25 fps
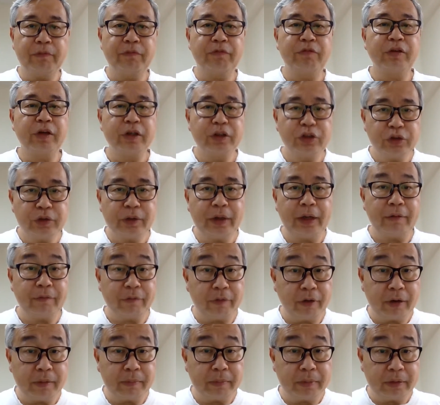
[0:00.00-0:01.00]
virtual
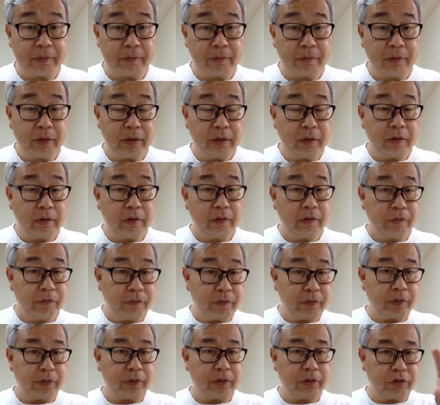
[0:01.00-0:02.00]
environment
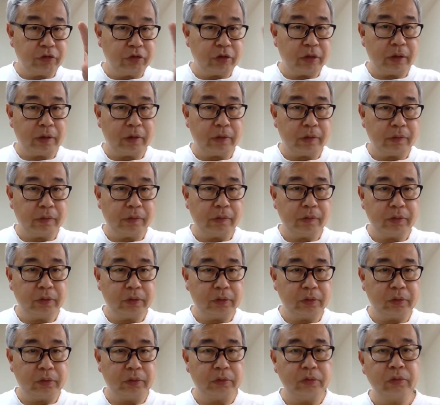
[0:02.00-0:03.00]
for the child
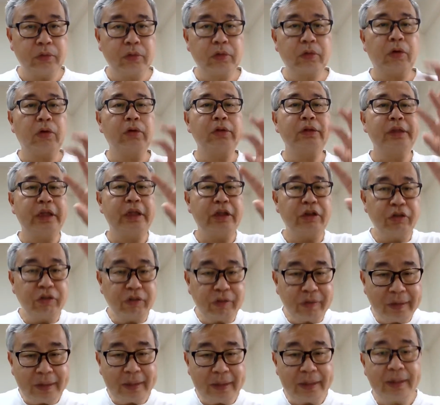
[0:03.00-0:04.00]
to
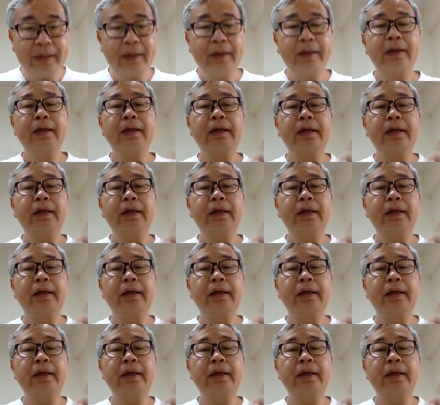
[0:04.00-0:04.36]
continuously